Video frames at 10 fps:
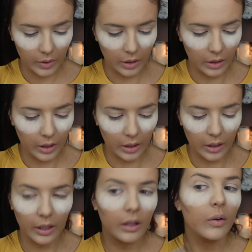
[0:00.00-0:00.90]
And then
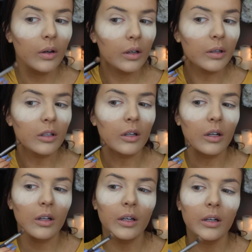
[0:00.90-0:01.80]
I like going under my
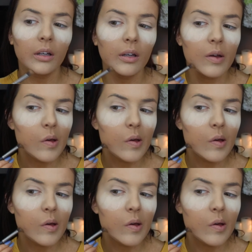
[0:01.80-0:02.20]
jawline